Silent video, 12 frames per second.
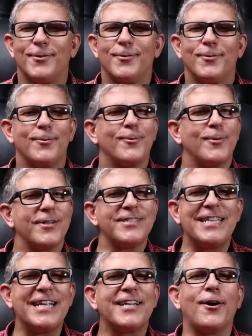
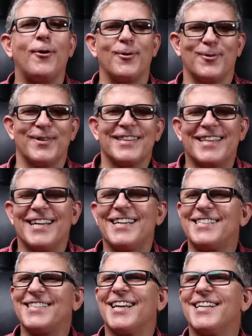where's he going with this?